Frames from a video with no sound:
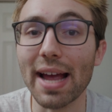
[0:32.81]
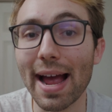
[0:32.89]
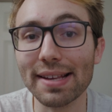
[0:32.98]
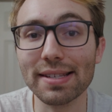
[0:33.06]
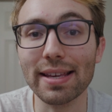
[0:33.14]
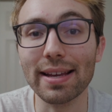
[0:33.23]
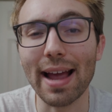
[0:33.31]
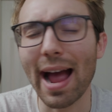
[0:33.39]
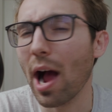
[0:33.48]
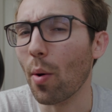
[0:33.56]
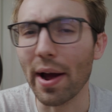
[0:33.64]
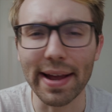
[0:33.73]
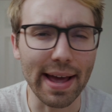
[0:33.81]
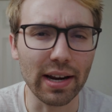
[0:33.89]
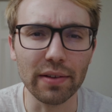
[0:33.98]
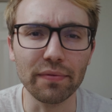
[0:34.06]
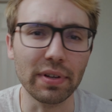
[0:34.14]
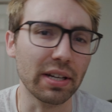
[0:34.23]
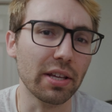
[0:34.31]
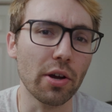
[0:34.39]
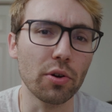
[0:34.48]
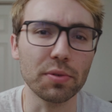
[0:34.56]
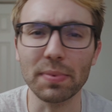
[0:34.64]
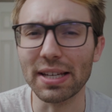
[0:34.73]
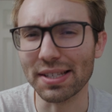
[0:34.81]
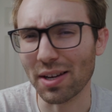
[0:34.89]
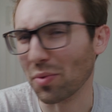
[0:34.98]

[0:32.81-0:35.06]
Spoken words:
asking how I edit videos because